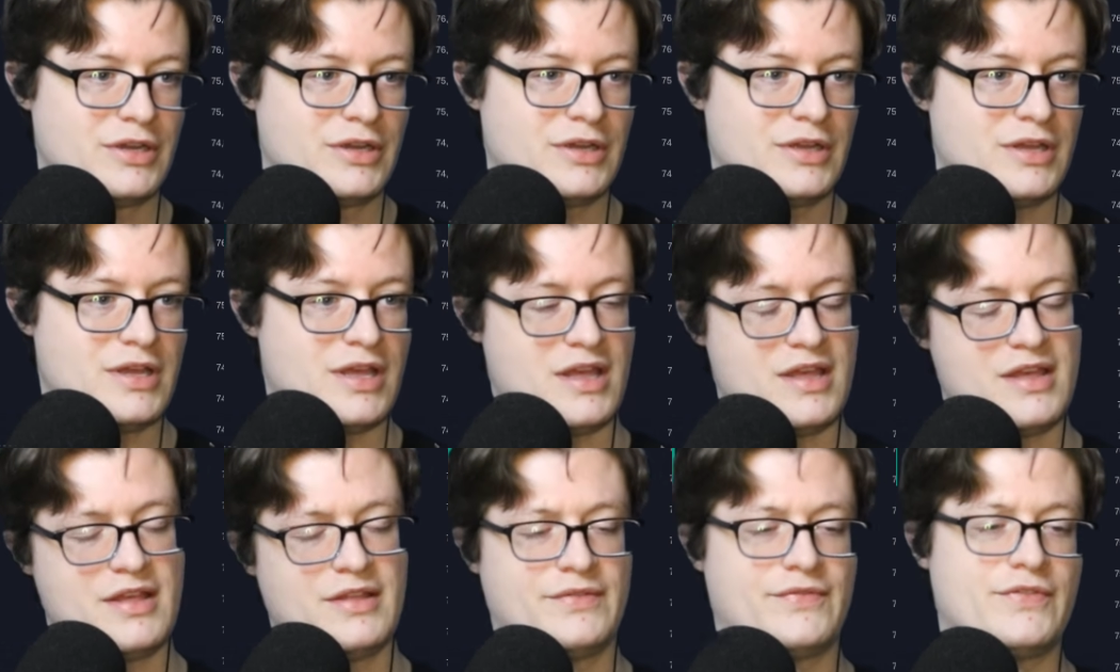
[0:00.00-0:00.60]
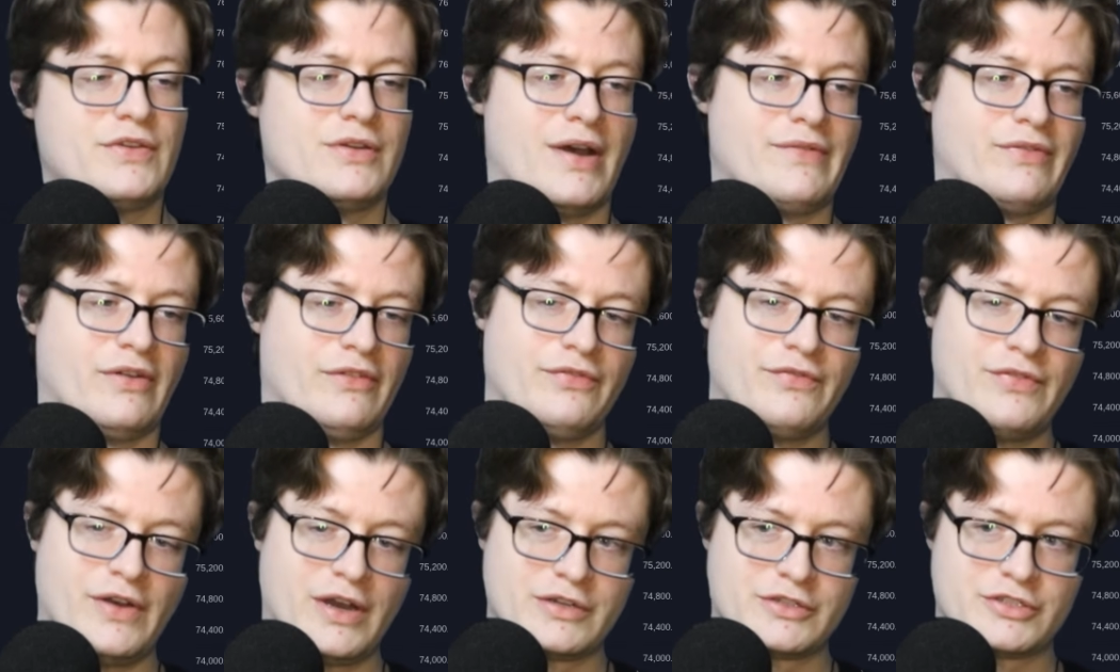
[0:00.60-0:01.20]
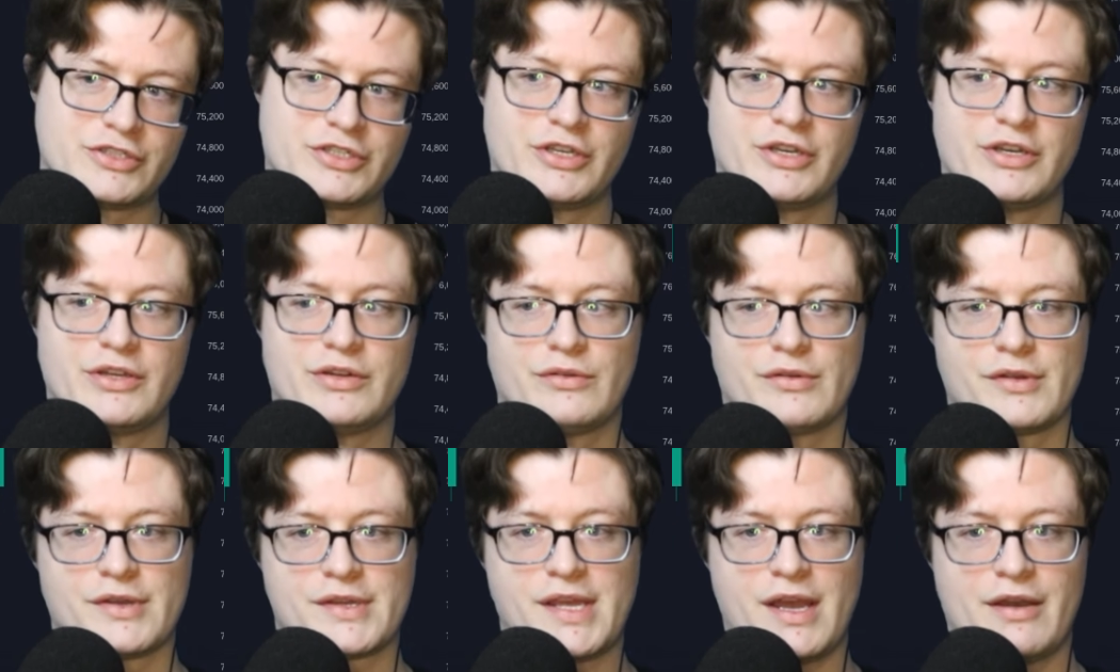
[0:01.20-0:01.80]
if you have a function
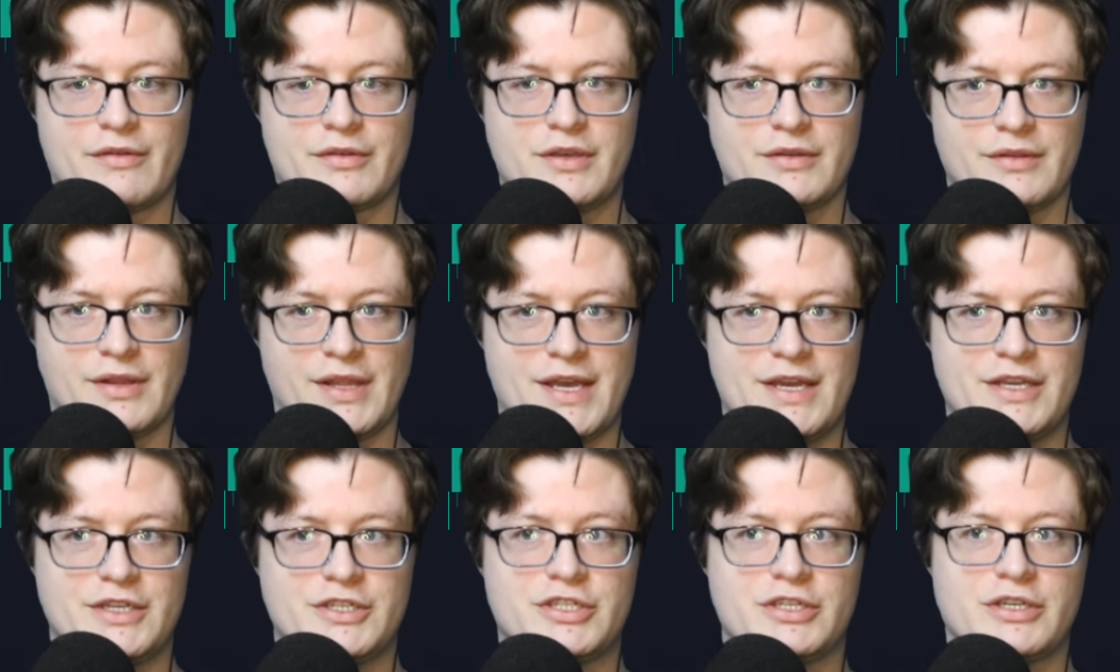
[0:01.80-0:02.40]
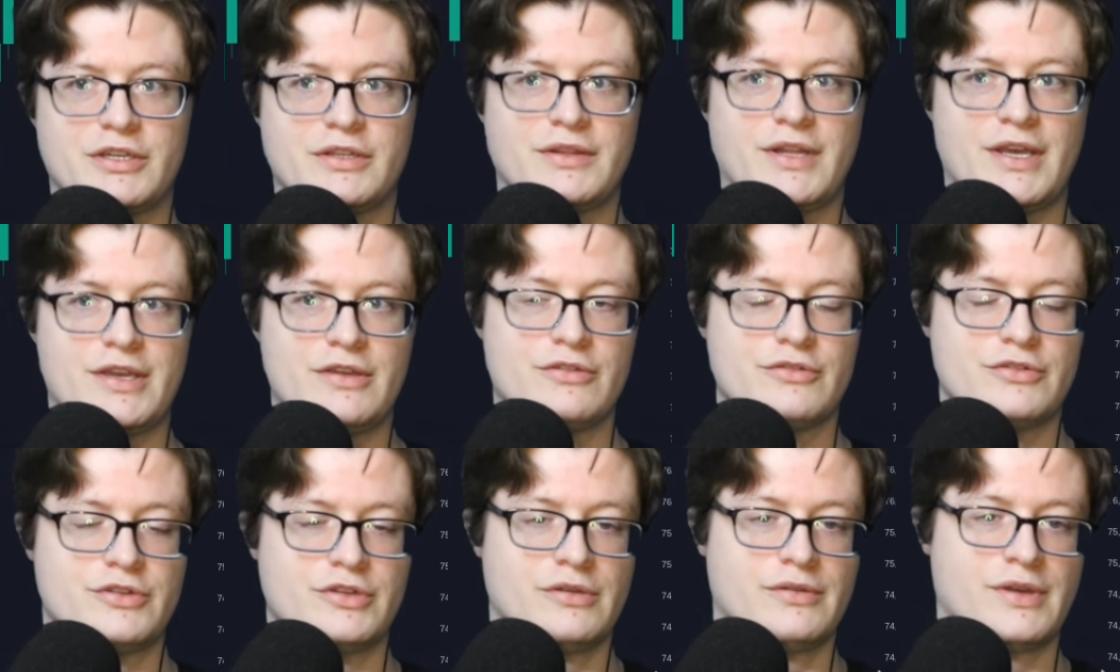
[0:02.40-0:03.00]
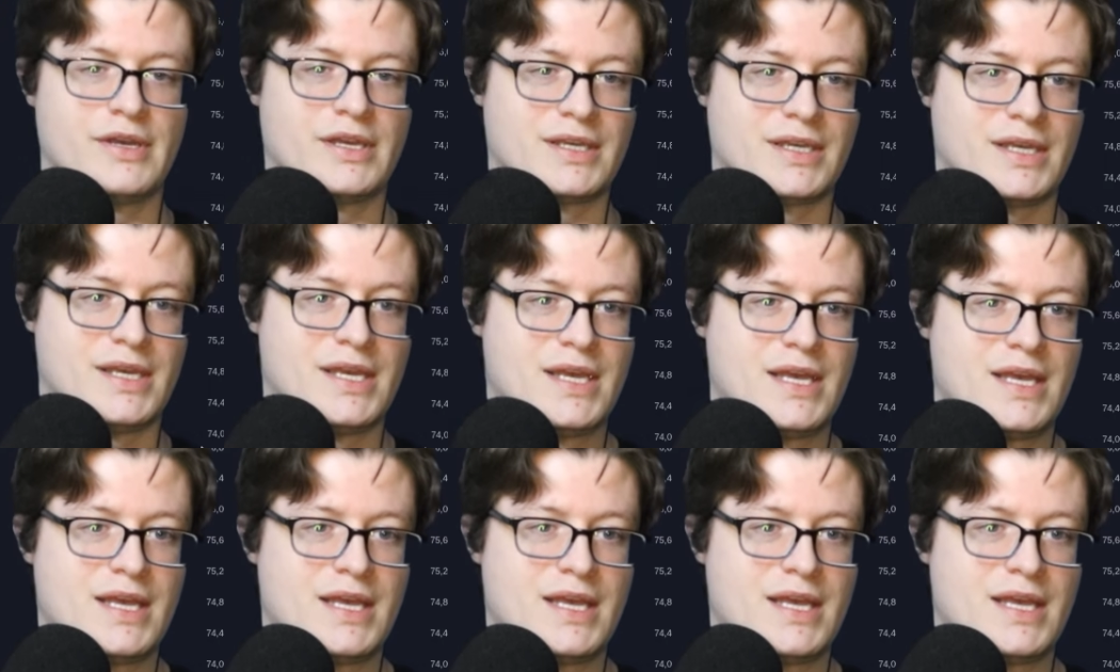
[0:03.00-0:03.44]
or a calculation that you're doing